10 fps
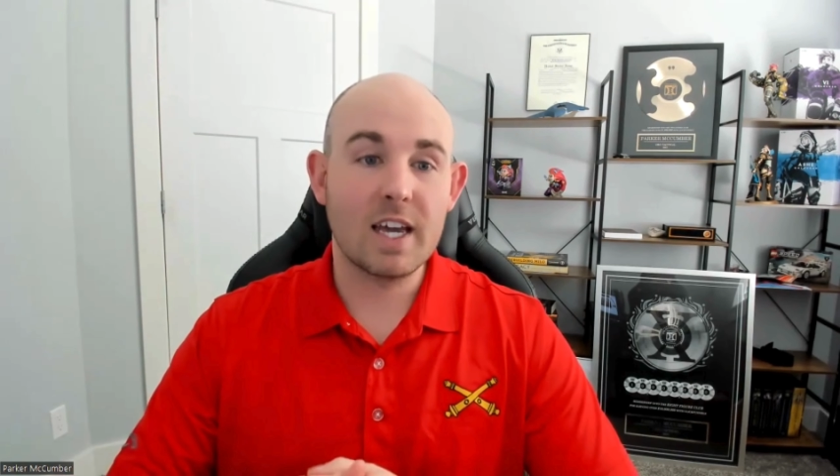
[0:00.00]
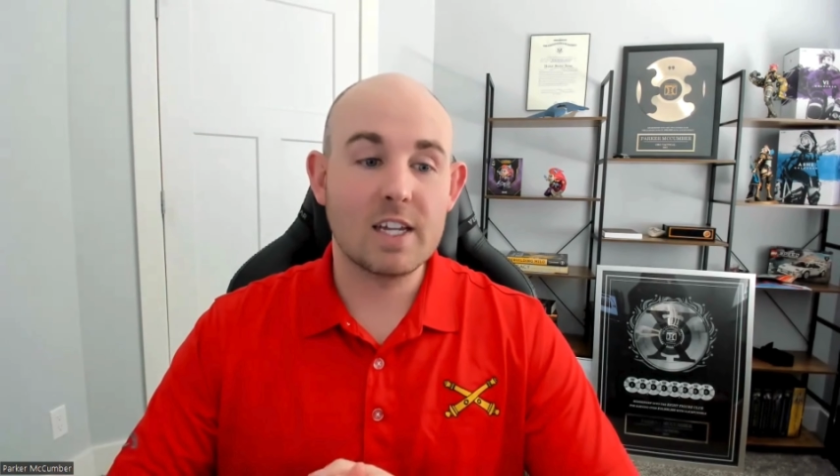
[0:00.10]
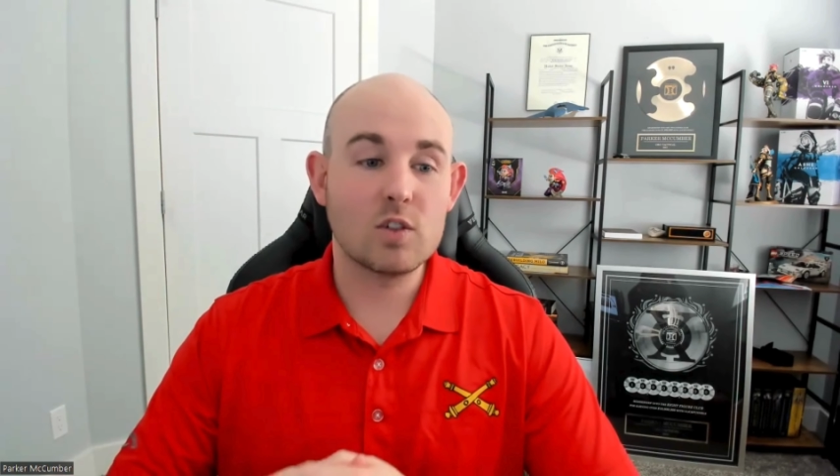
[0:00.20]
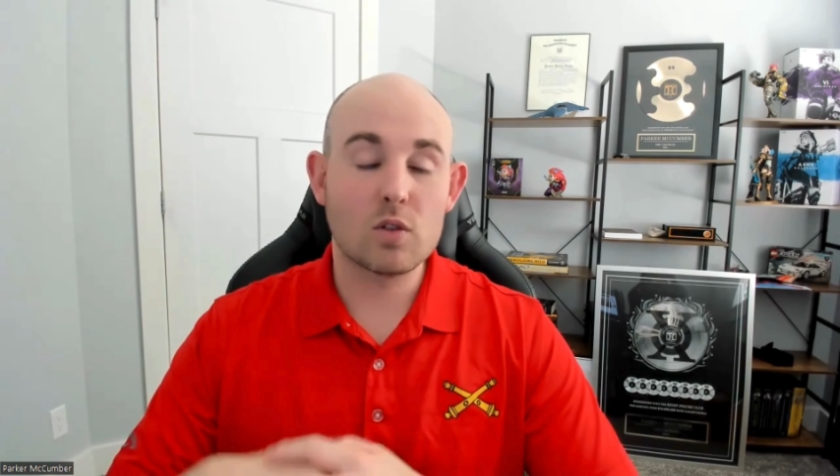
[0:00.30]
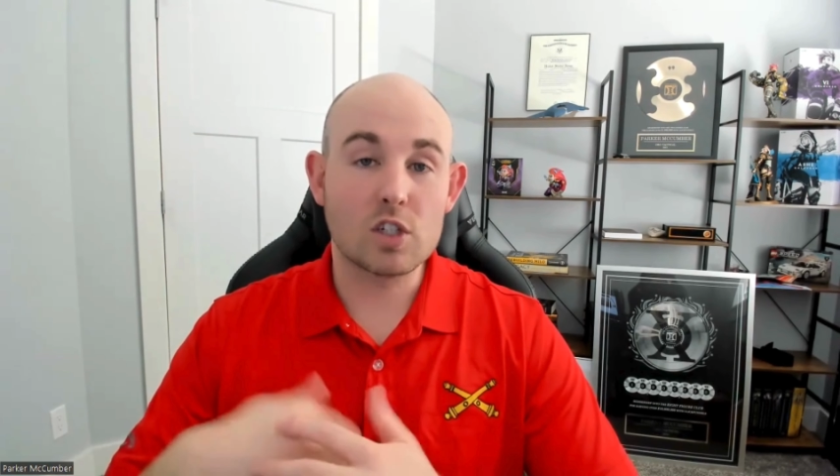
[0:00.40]

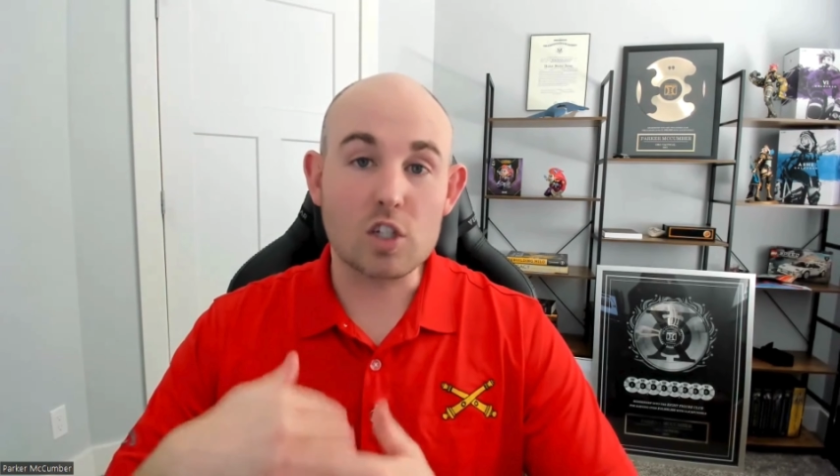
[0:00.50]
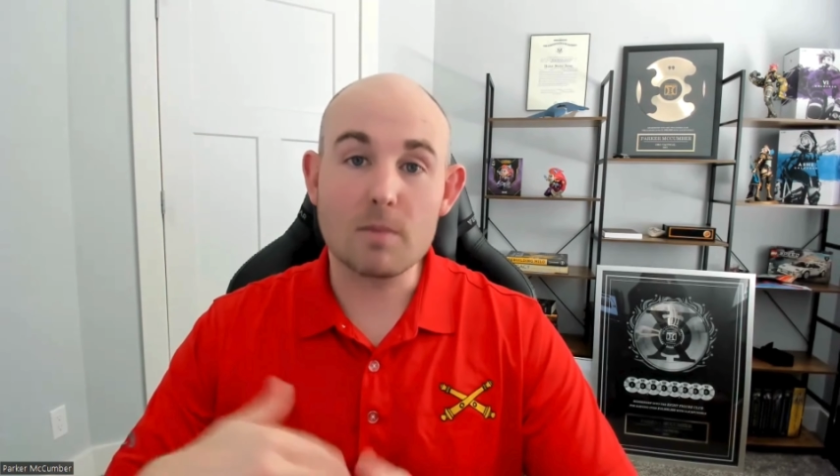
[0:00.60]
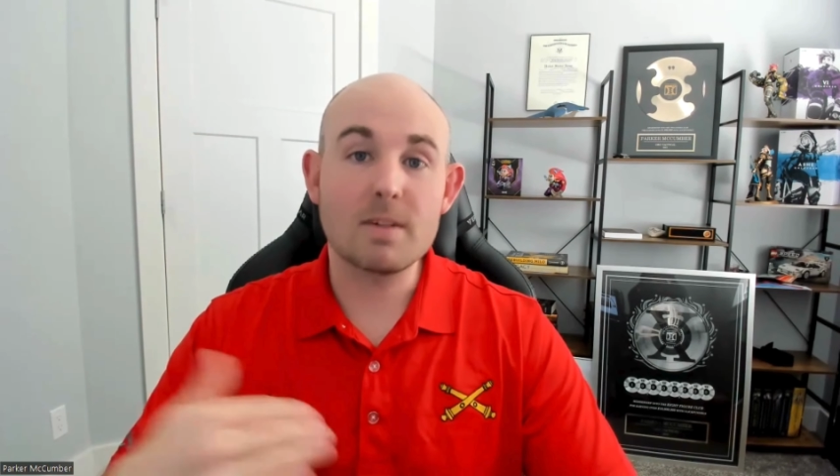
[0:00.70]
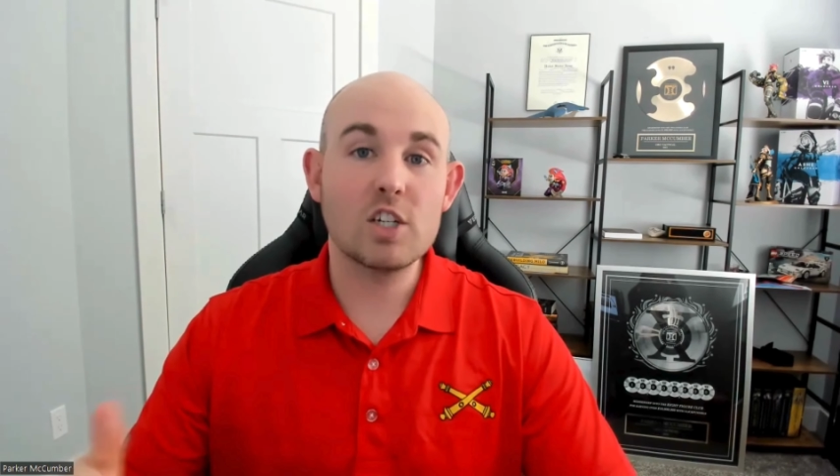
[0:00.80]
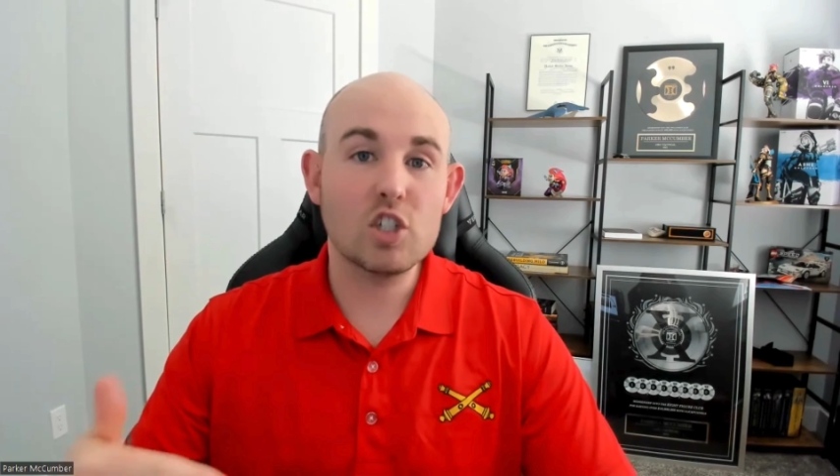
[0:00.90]
and your
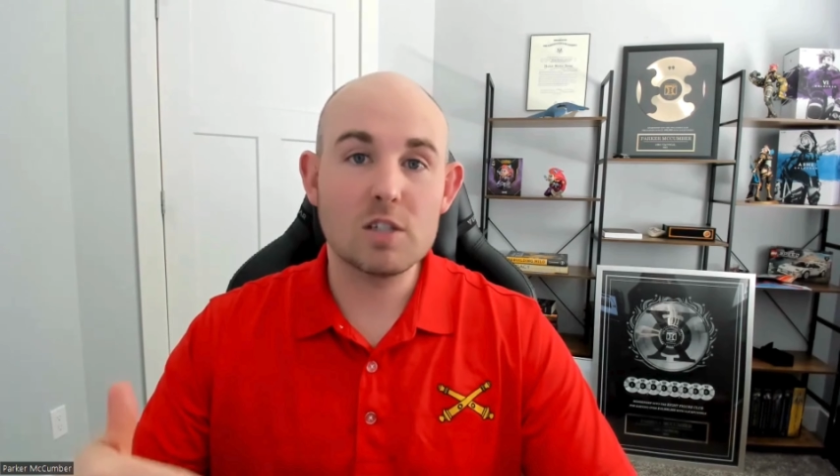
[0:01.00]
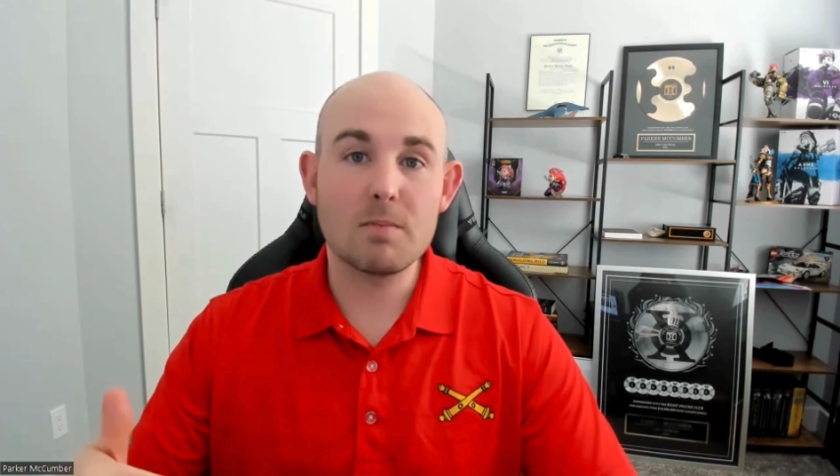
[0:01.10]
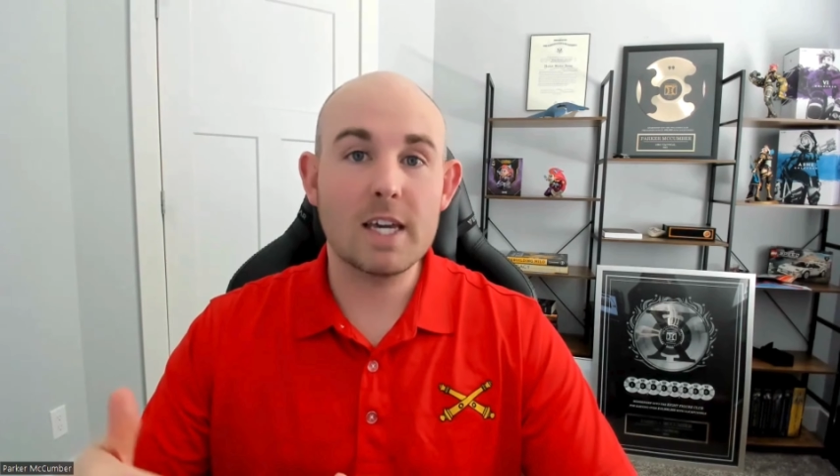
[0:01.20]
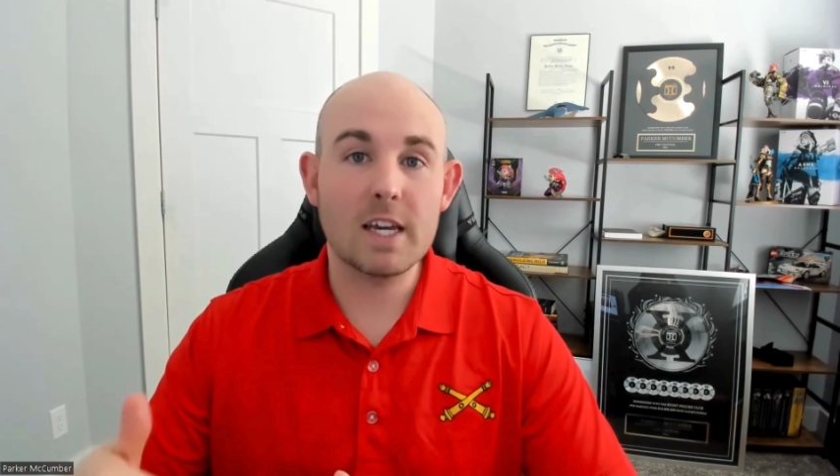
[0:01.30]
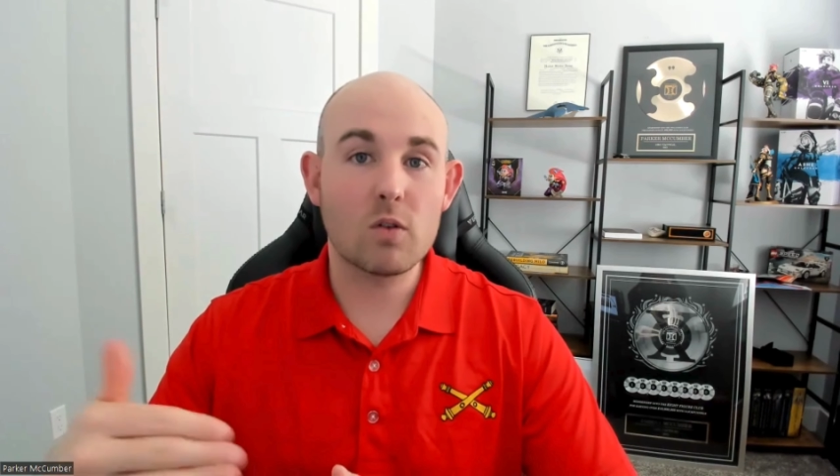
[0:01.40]
determination to
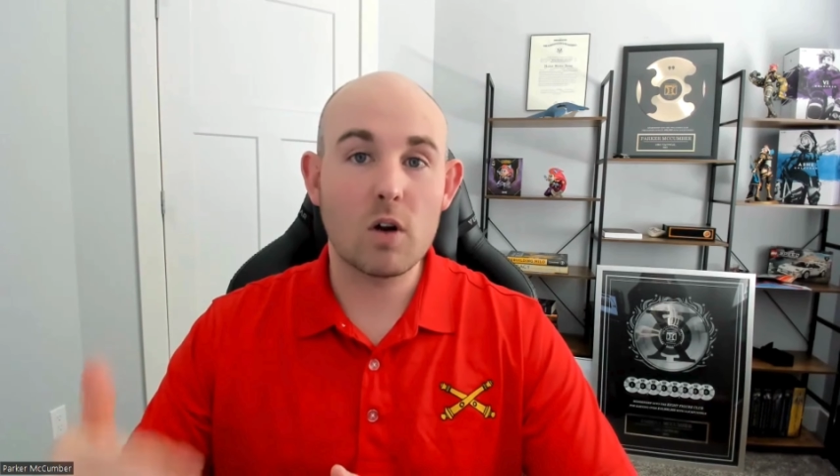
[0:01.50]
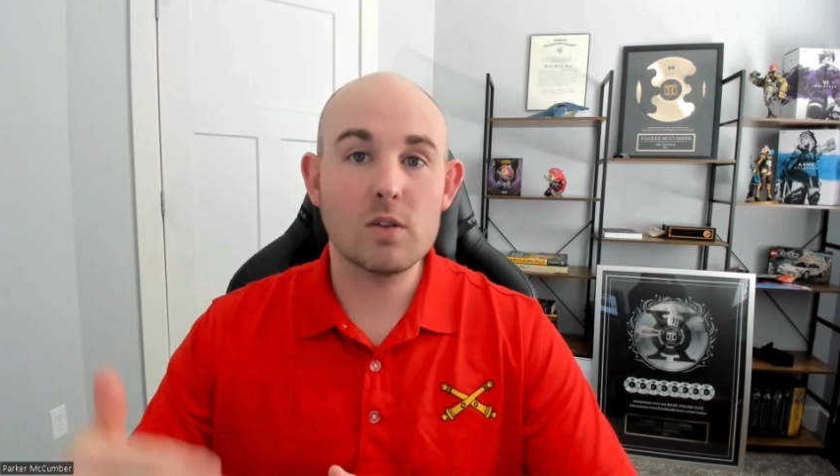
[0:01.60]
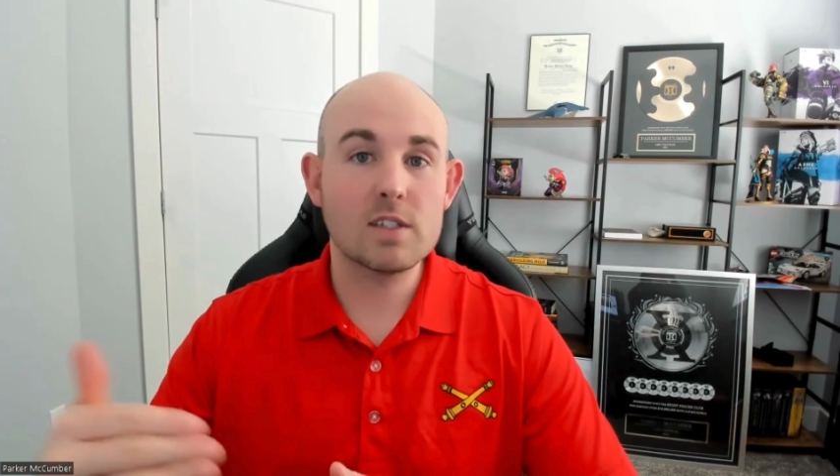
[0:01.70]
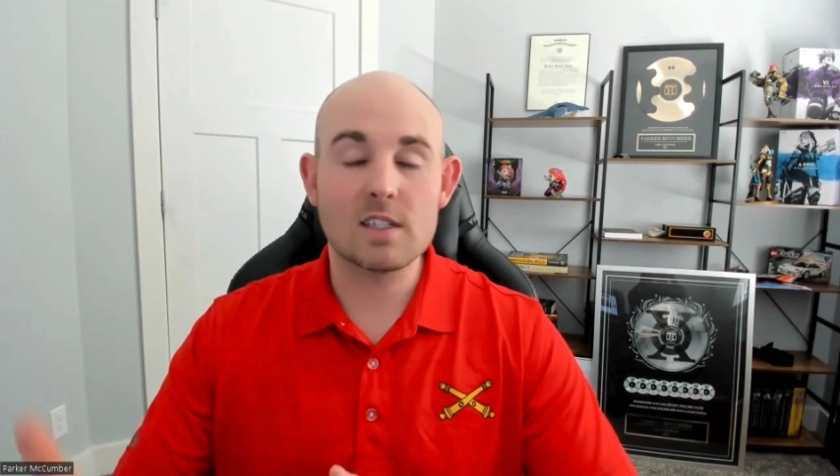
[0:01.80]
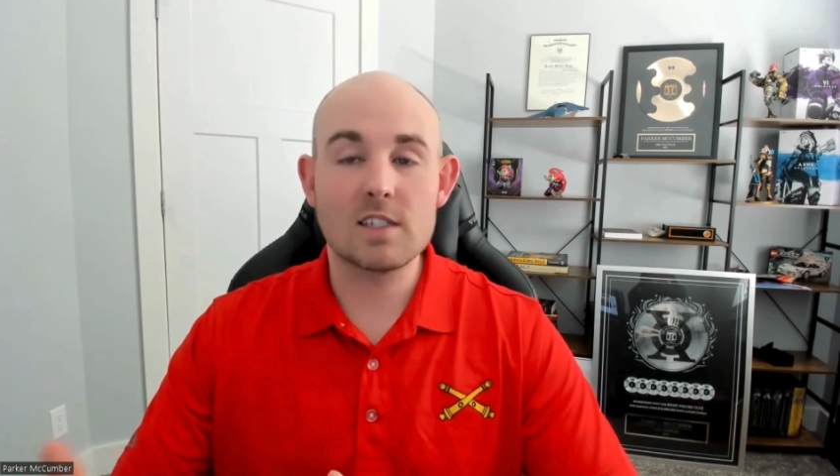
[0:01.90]
make it grow
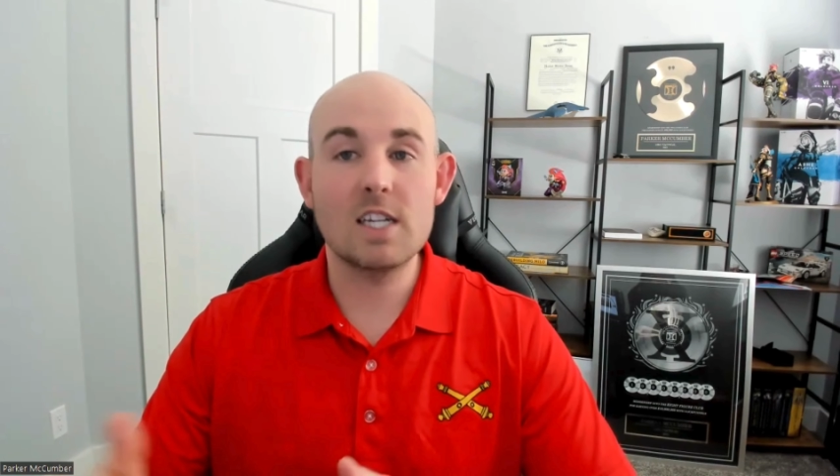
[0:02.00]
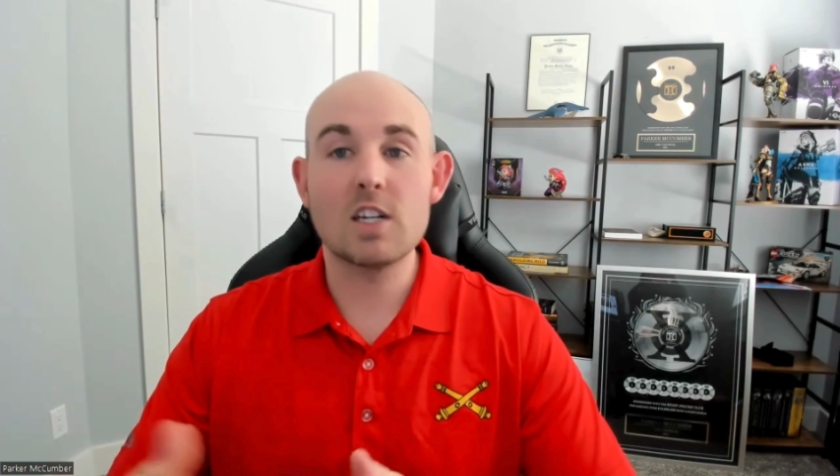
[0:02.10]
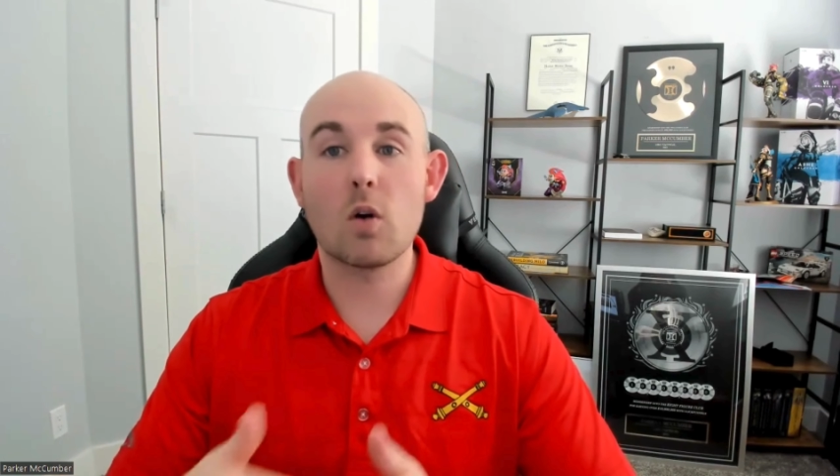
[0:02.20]
and succeed